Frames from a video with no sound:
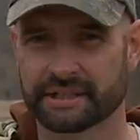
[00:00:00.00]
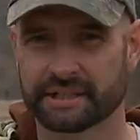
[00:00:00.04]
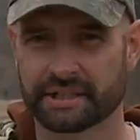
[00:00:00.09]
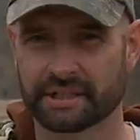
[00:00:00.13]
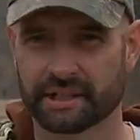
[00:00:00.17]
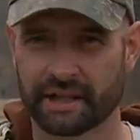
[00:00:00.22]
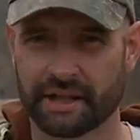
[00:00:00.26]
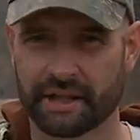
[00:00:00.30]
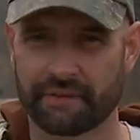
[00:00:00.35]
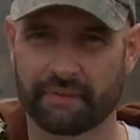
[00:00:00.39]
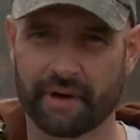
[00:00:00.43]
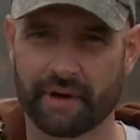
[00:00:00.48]

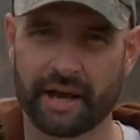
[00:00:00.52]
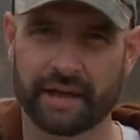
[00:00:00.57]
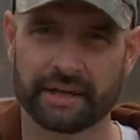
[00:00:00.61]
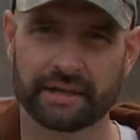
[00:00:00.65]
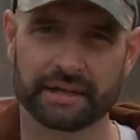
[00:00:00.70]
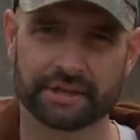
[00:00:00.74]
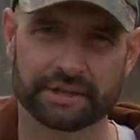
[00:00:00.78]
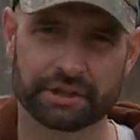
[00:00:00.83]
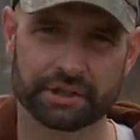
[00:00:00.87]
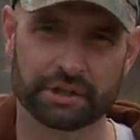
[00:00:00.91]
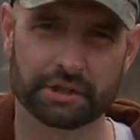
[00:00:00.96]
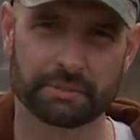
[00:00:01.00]
till they find a
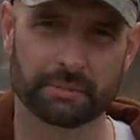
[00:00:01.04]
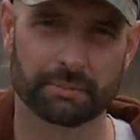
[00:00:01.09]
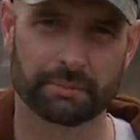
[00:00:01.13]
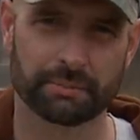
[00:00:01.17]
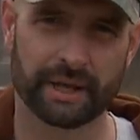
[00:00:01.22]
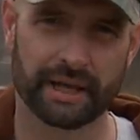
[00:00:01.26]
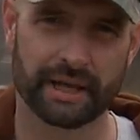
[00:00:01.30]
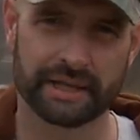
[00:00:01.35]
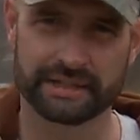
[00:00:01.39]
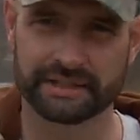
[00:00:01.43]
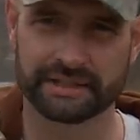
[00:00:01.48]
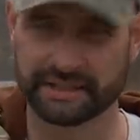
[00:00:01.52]
suitable
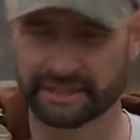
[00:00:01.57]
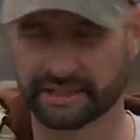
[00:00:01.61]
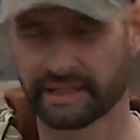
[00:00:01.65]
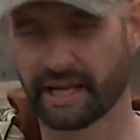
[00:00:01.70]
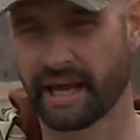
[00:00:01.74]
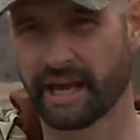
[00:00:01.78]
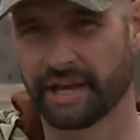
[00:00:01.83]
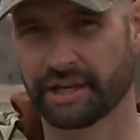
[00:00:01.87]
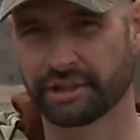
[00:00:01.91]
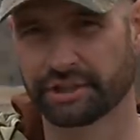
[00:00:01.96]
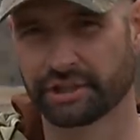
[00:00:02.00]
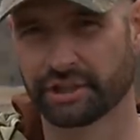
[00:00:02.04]
place to
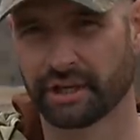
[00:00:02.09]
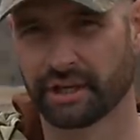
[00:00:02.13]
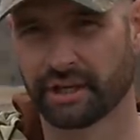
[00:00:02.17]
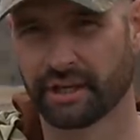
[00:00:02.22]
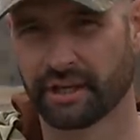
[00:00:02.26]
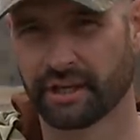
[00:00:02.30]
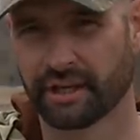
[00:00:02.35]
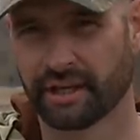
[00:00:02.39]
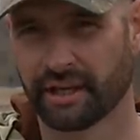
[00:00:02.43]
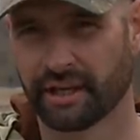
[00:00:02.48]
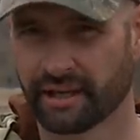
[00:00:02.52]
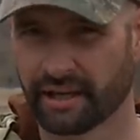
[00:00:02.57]
stage.
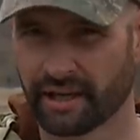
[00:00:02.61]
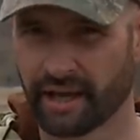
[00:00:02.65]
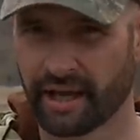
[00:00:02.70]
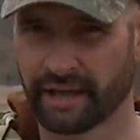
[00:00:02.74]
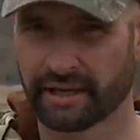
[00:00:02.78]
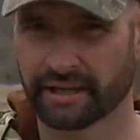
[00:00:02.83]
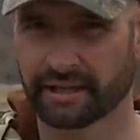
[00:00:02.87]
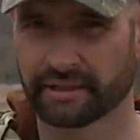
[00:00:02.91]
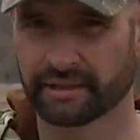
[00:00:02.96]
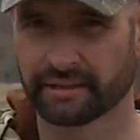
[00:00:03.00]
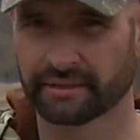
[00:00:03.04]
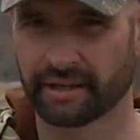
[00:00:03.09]
And
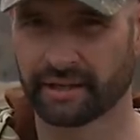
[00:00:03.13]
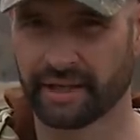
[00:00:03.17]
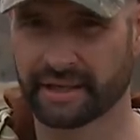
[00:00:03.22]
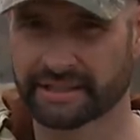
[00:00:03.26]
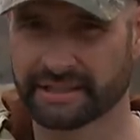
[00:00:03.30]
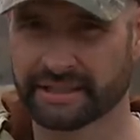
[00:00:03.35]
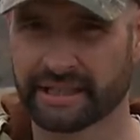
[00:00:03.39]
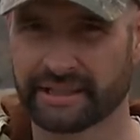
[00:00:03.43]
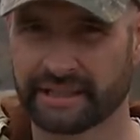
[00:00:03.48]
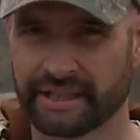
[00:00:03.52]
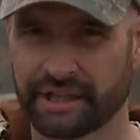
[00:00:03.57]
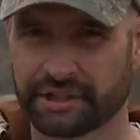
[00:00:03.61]
like I
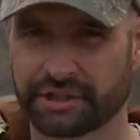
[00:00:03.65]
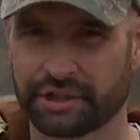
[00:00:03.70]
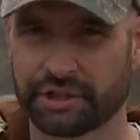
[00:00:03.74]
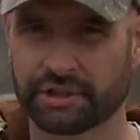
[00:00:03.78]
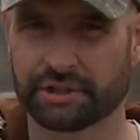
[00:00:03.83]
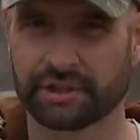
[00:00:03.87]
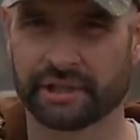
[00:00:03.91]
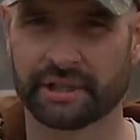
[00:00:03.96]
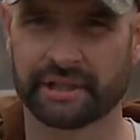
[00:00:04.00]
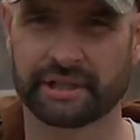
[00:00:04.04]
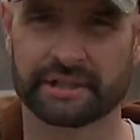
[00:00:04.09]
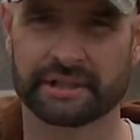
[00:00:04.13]
said, that
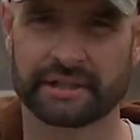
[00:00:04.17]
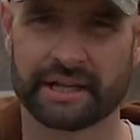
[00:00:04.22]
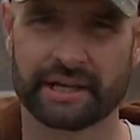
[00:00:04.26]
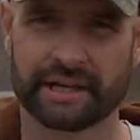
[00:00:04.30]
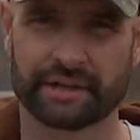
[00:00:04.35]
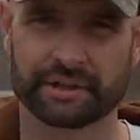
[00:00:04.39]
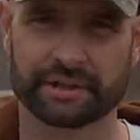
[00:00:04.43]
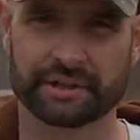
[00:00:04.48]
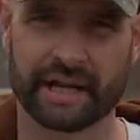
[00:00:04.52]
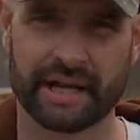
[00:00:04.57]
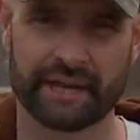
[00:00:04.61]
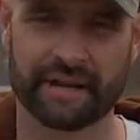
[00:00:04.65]
usually
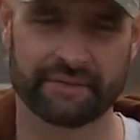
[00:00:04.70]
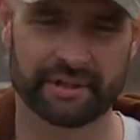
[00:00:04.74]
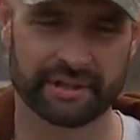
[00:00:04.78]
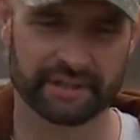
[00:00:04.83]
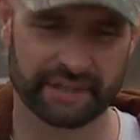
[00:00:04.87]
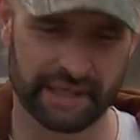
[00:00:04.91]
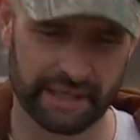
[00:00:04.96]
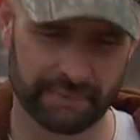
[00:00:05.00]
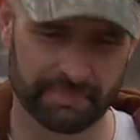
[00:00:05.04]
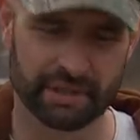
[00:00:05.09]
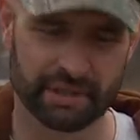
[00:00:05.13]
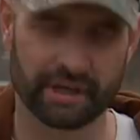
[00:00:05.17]
entails having
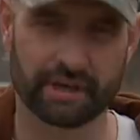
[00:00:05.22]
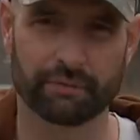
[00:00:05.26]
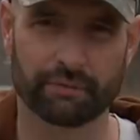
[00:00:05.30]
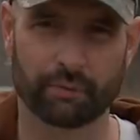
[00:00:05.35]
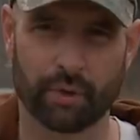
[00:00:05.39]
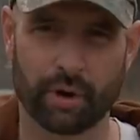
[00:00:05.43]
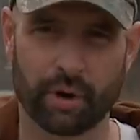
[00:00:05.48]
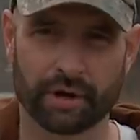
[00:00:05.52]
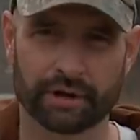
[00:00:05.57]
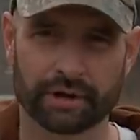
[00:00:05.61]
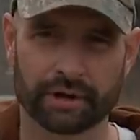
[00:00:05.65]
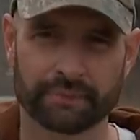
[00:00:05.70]
deep enough
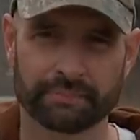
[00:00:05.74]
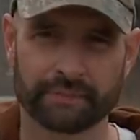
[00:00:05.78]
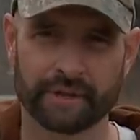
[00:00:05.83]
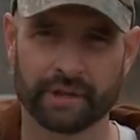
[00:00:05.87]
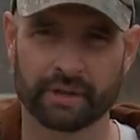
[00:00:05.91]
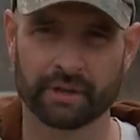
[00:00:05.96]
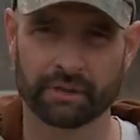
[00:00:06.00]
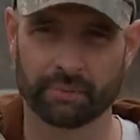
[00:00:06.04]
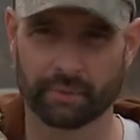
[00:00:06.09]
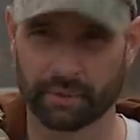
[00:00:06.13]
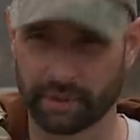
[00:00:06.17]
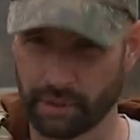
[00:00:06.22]
water
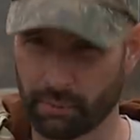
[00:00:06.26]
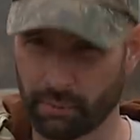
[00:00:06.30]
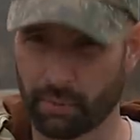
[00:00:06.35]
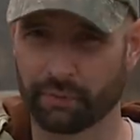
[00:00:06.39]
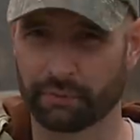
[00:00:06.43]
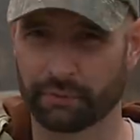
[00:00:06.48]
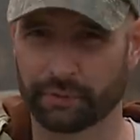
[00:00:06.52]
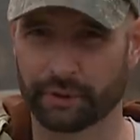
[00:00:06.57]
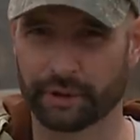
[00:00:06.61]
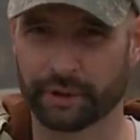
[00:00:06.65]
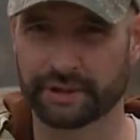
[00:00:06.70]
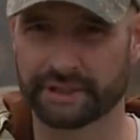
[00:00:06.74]
where they
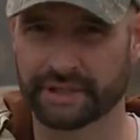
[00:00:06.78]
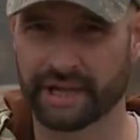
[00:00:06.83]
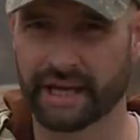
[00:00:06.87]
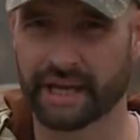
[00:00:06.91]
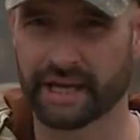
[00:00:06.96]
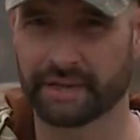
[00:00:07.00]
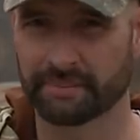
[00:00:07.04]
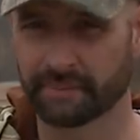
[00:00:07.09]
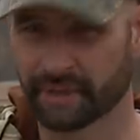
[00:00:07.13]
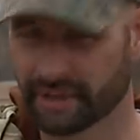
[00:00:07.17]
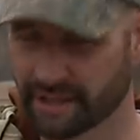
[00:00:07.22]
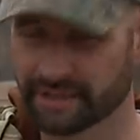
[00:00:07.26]
won't freeze
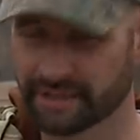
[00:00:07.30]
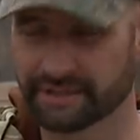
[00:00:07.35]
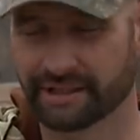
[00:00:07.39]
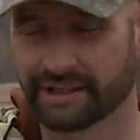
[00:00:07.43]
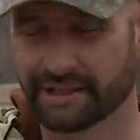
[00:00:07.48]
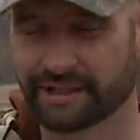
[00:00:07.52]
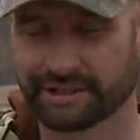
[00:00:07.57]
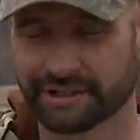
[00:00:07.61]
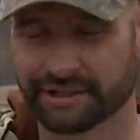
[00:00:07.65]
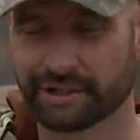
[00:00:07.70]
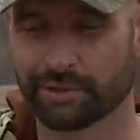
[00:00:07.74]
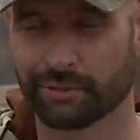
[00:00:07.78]
out because it
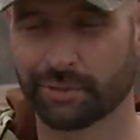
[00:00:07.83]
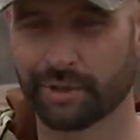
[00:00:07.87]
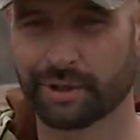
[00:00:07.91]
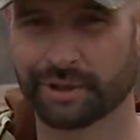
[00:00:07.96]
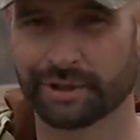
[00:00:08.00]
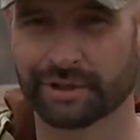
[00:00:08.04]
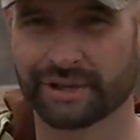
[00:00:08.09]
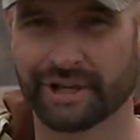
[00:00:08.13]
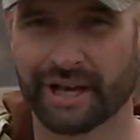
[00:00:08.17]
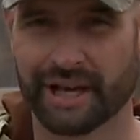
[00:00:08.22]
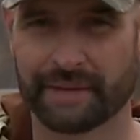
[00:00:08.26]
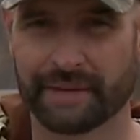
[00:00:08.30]
is still
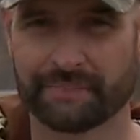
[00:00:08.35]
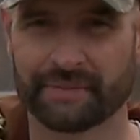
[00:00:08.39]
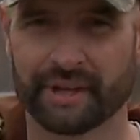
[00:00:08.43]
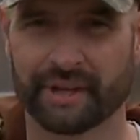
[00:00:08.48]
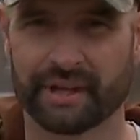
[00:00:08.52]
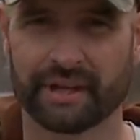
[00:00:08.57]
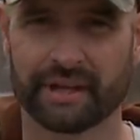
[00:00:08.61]
wintertime.